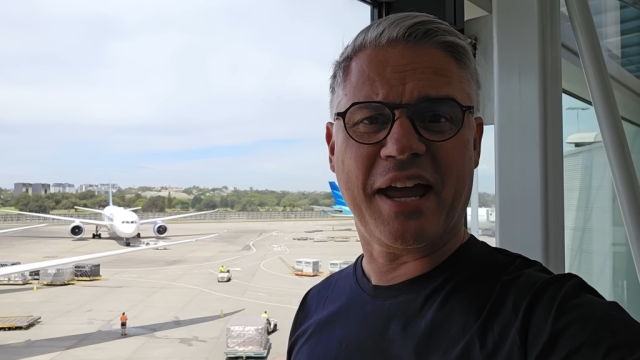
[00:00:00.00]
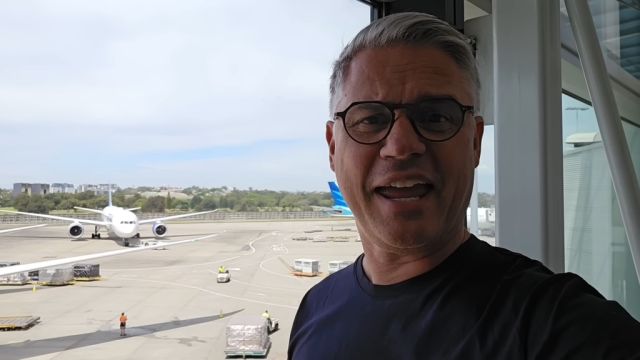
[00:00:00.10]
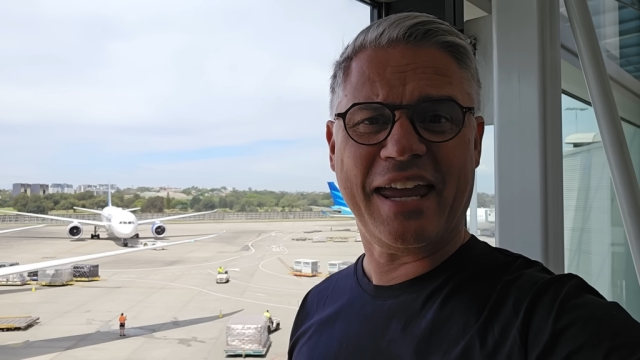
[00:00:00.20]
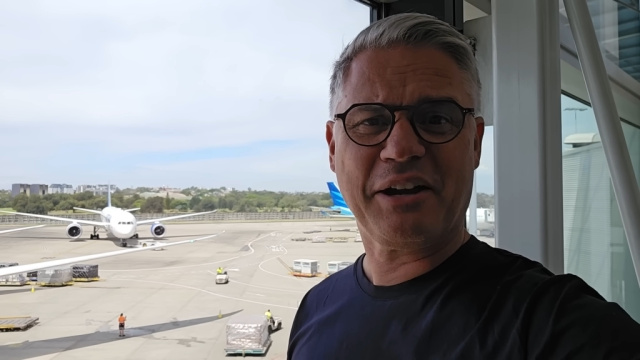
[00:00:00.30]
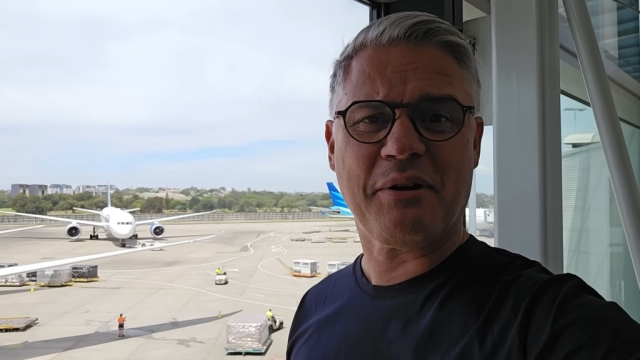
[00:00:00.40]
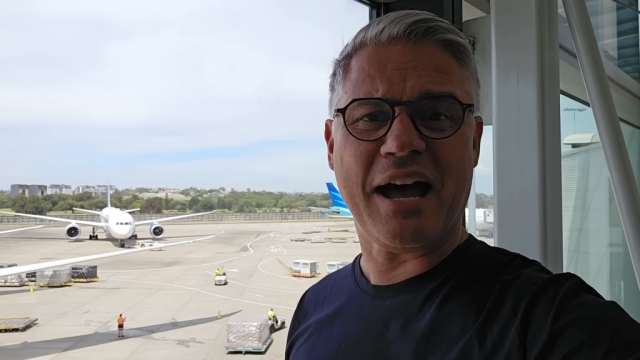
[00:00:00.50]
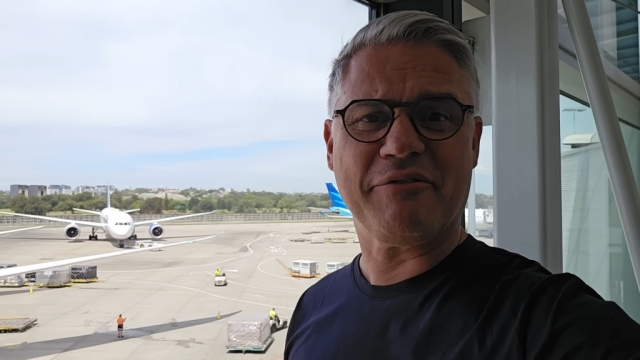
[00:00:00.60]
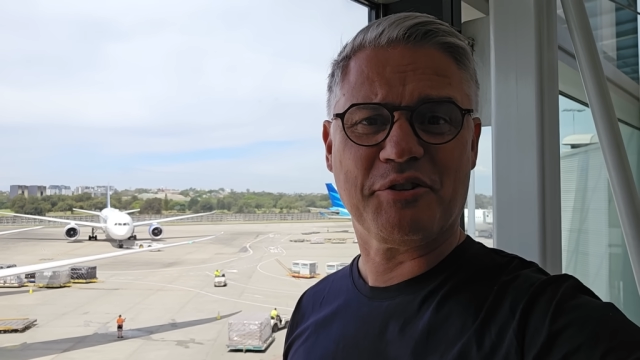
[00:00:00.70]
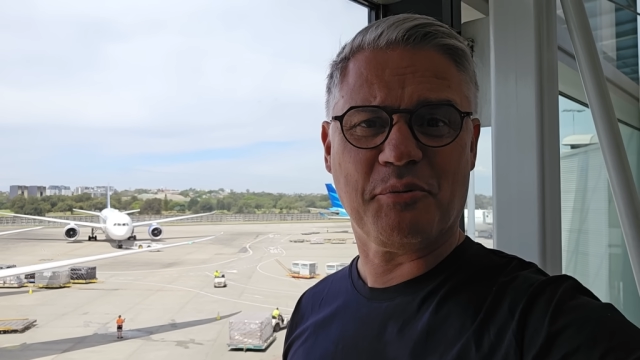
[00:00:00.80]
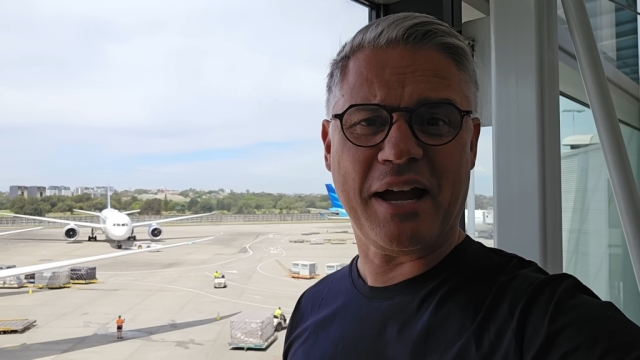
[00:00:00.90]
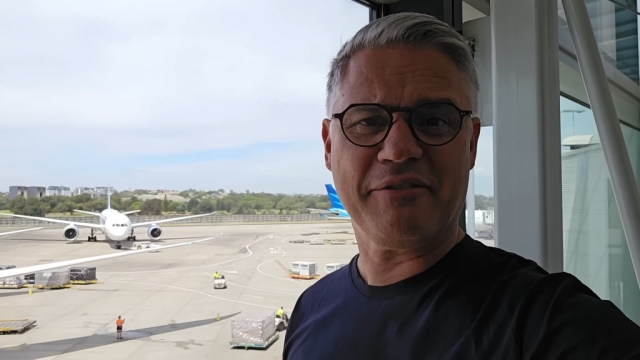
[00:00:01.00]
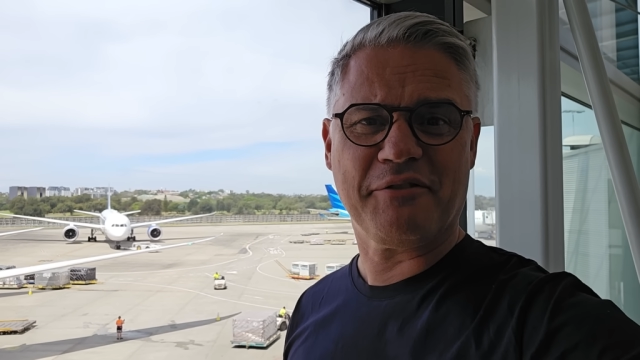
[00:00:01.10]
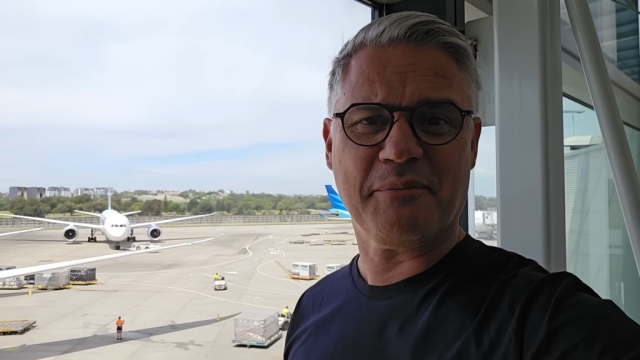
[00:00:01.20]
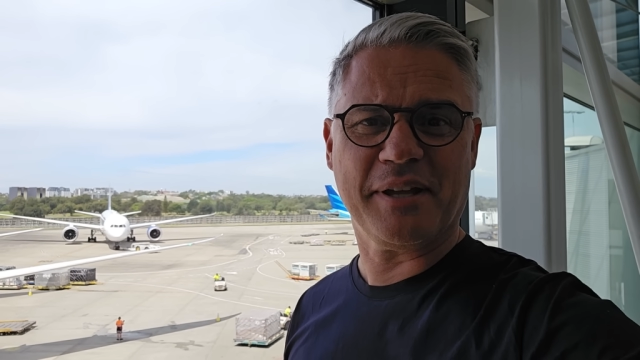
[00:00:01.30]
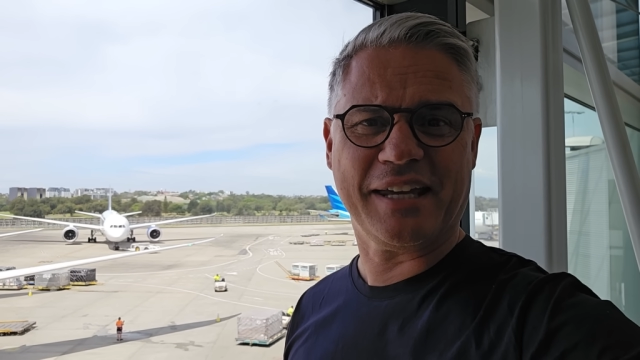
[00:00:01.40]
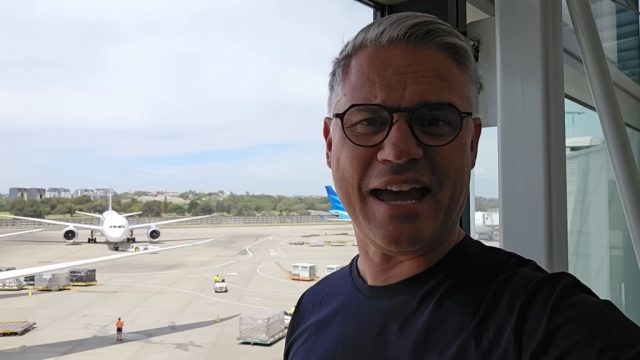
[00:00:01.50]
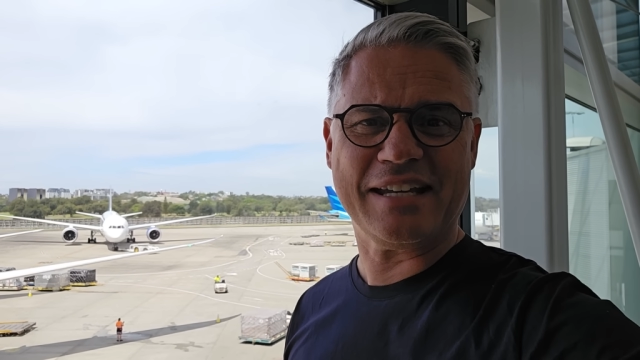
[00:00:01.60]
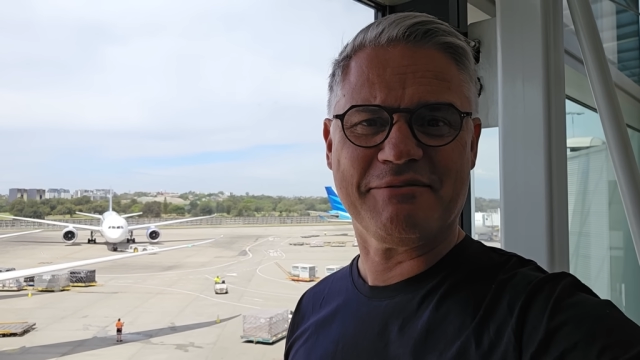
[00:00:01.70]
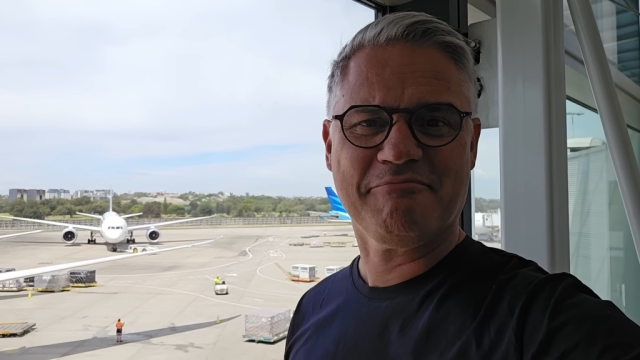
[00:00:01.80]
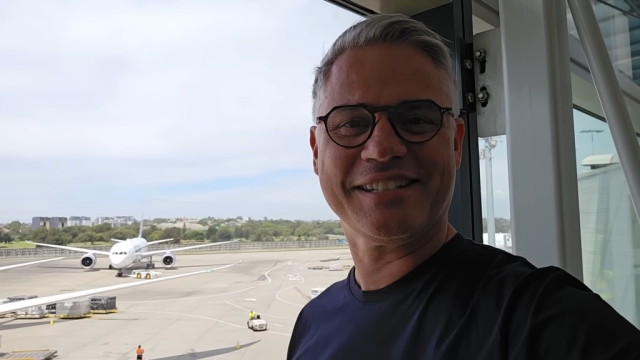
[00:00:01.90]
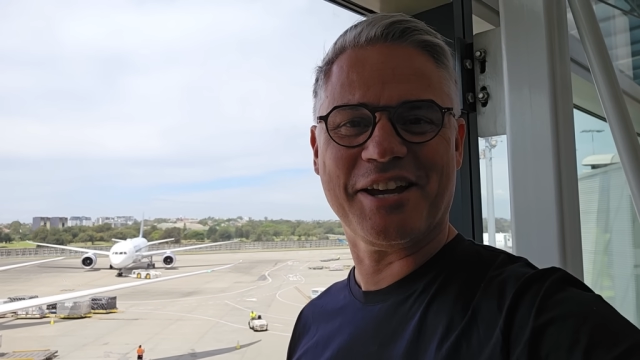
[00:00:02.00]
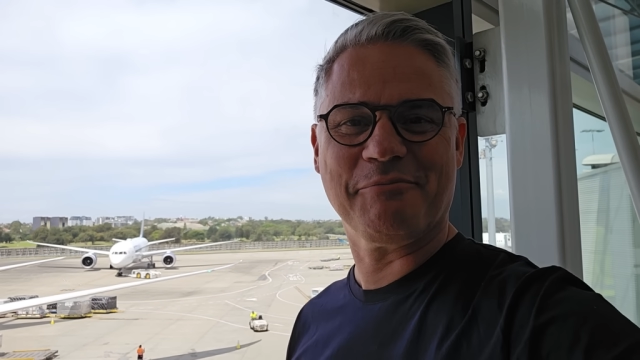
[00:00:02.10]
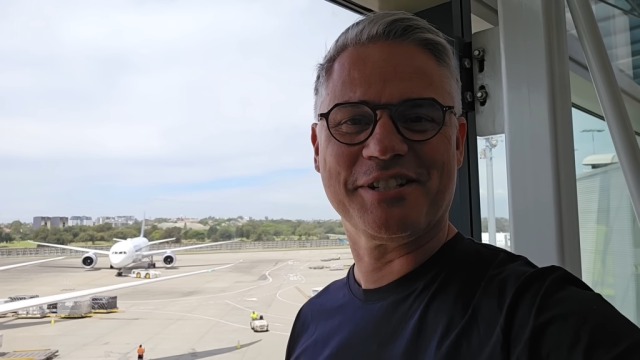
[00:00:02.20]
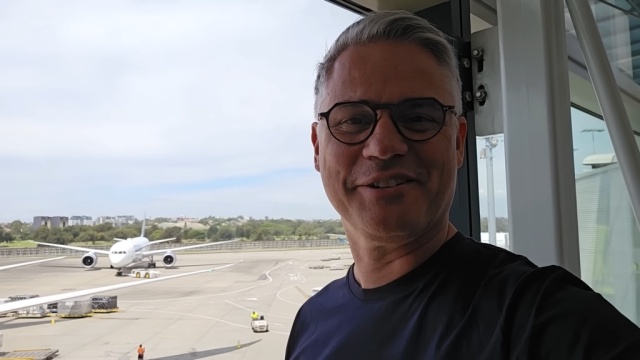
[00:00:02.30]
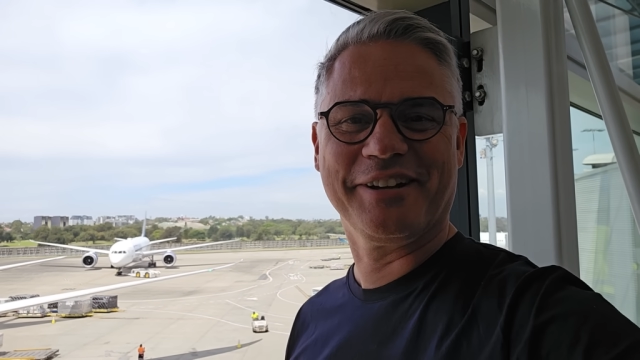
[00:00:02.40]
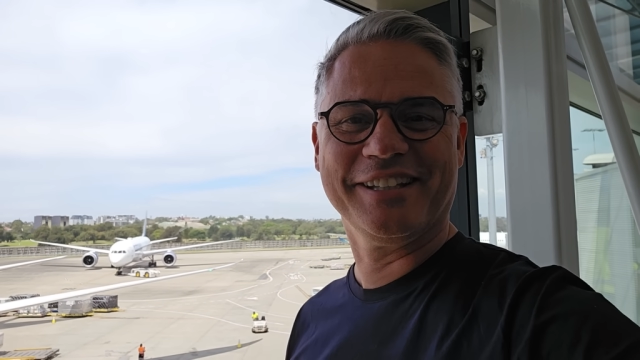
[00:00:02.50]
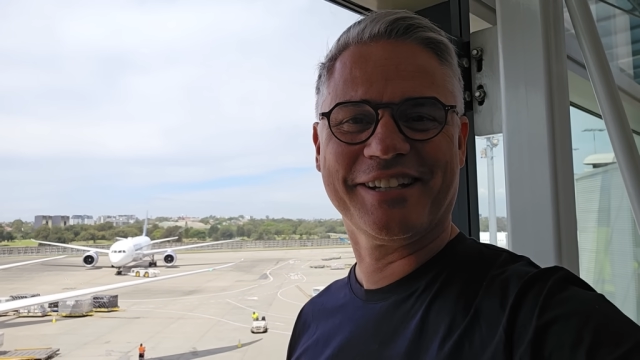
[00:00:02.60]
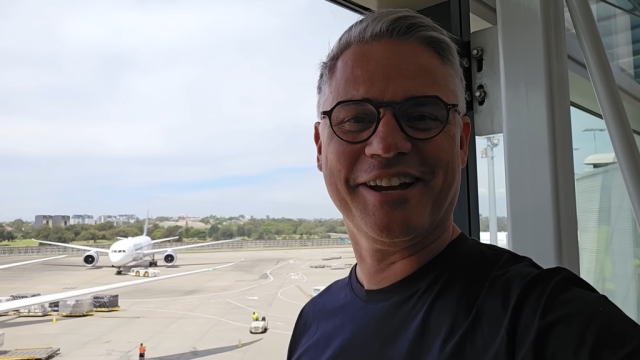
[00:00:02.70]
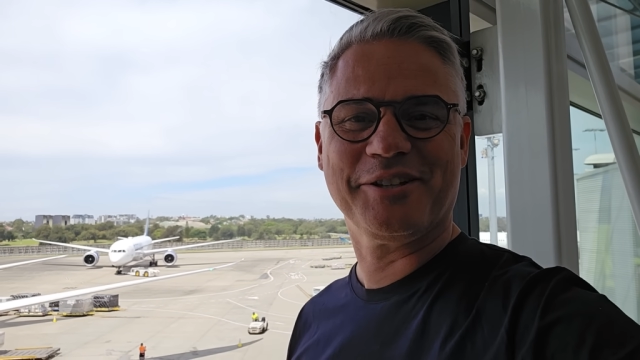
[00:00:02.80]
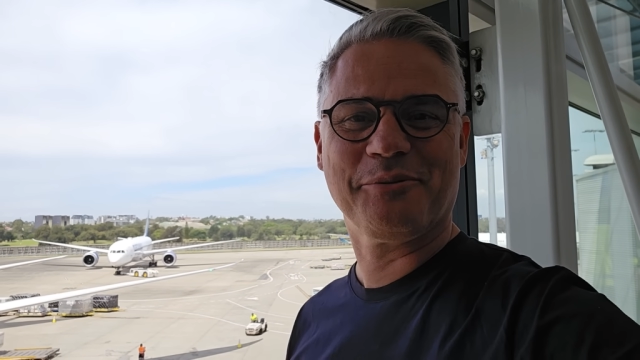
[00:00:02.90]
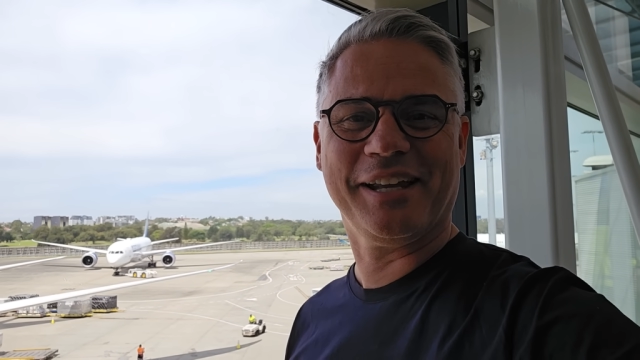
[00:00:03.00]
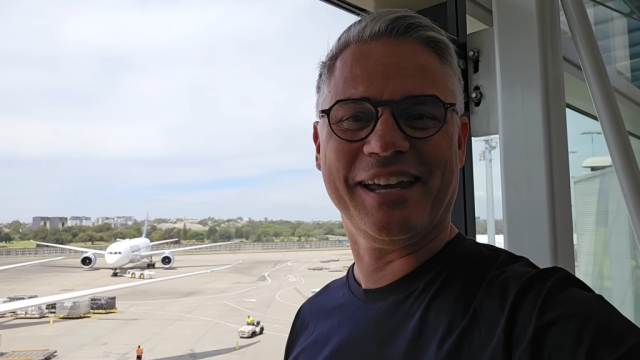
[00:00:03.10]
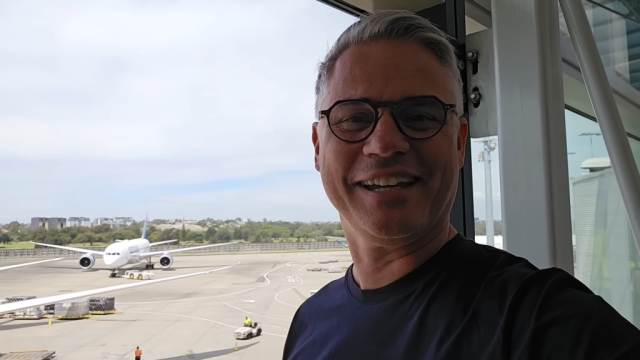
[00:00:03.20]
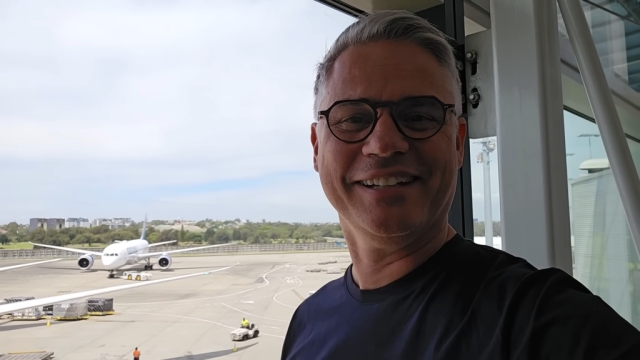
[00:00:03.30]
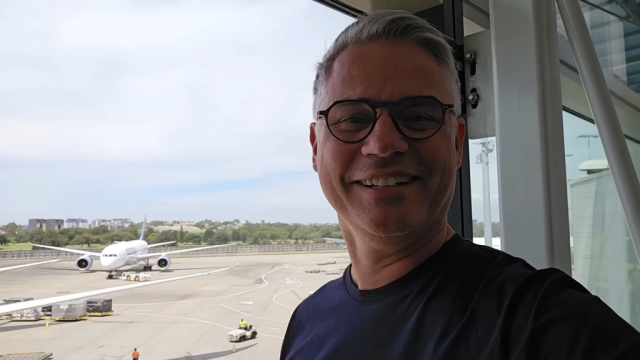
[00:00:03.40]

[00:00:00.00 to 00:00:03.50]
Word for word: aircraft away from the gate. Let's hope we still get to go to LA